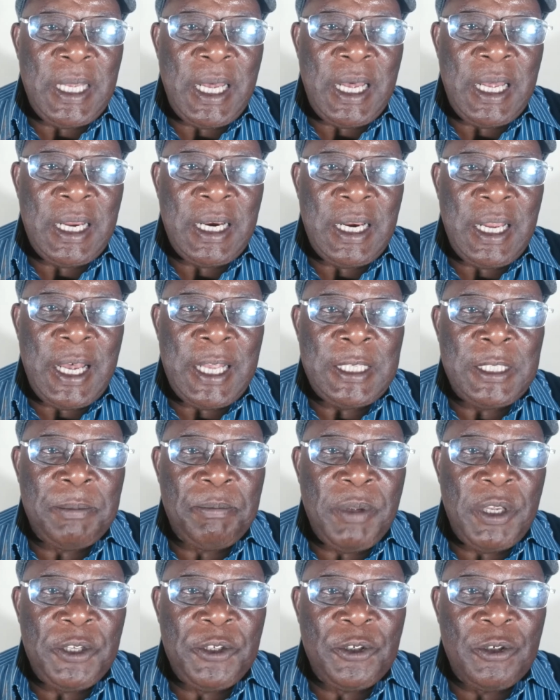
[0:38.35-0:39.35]
are a
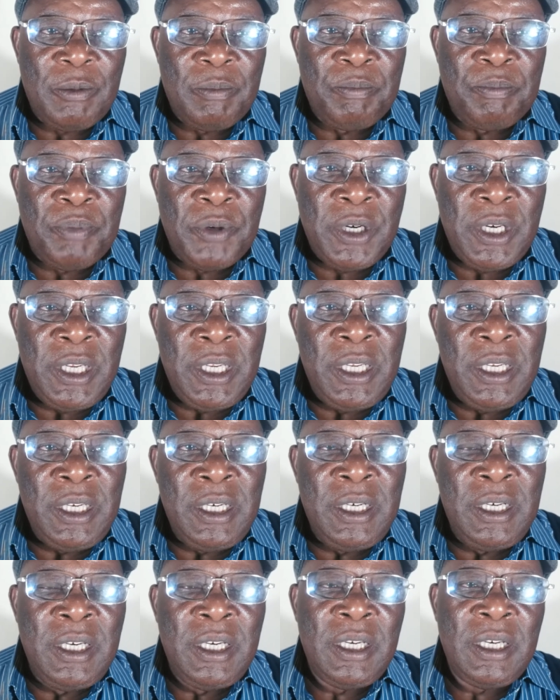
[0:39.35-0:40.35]
special
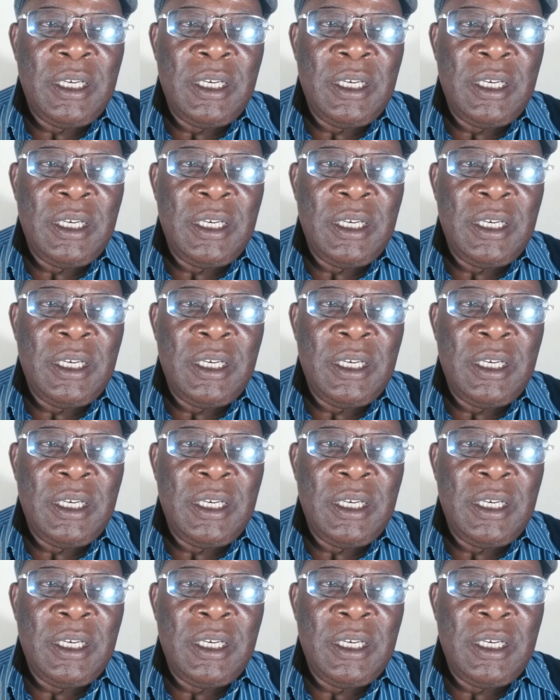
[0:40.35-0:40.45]
breed